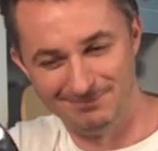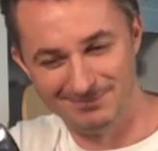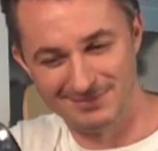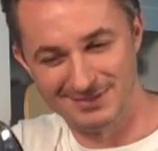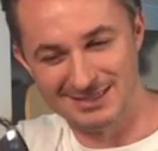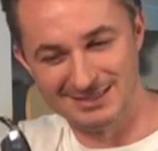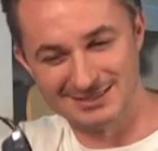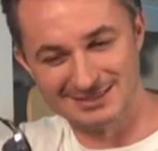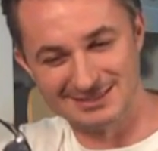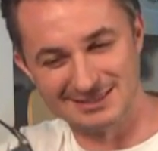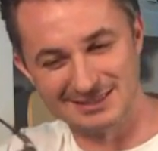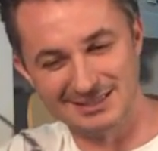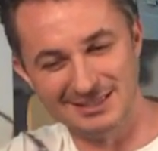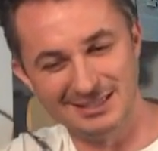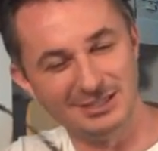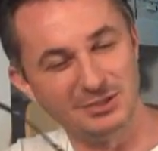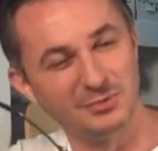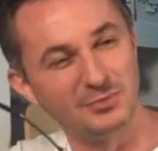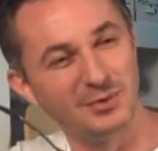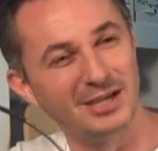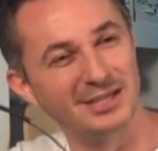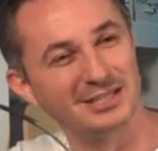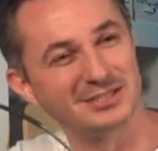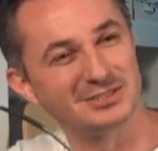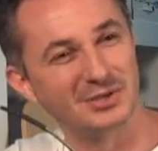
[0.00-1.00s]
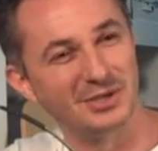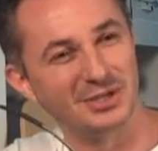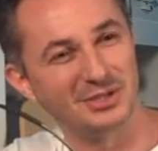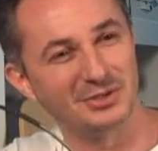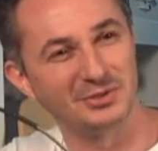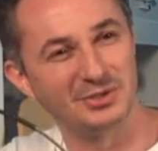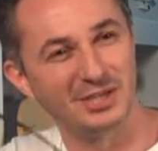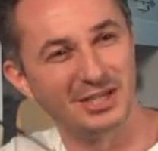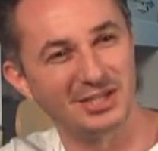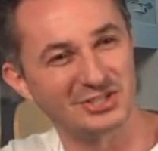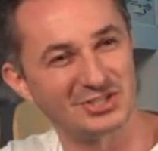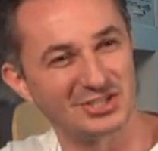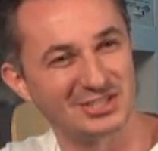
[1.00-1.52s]
a slick way so I could
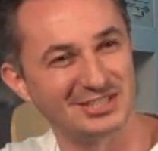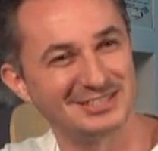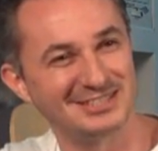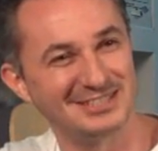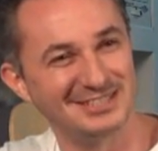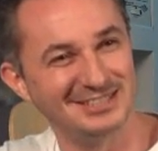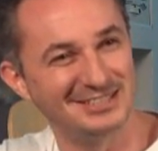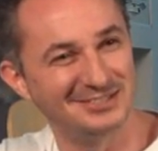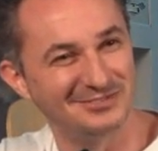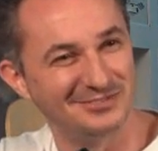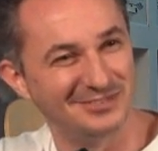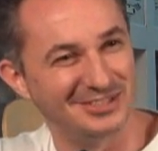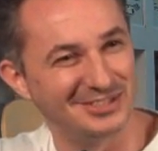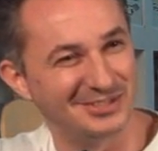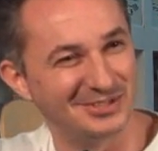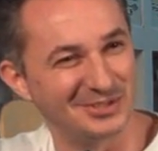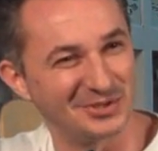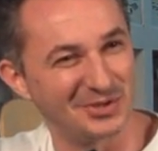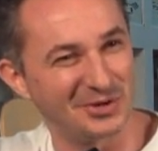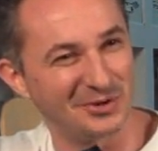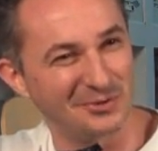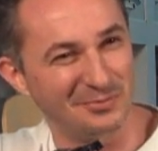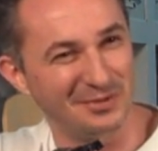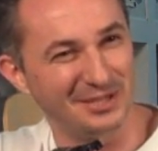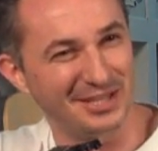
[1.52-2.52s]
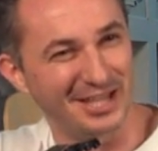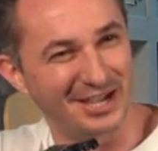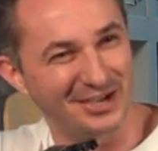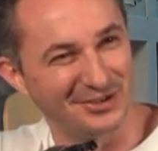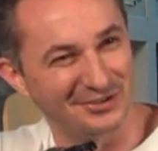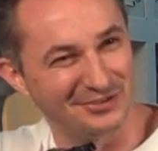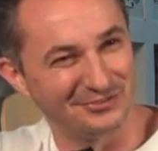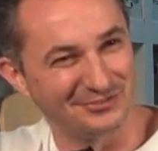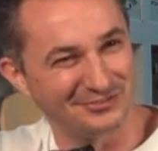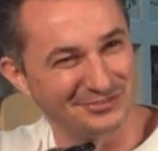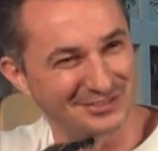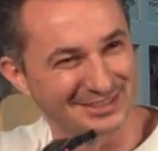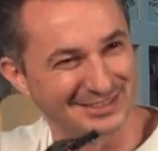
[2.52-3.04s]
actually see the video coming out
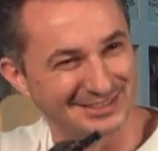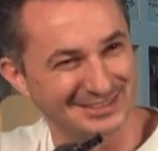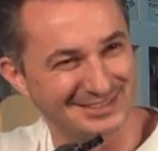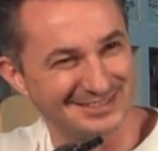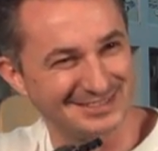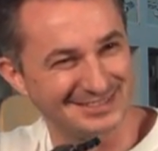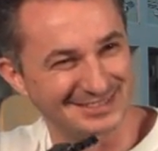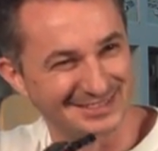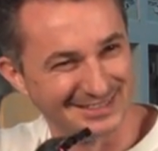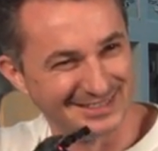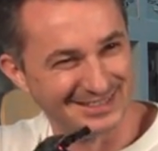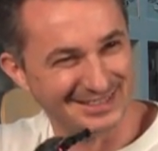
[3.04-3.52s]
of this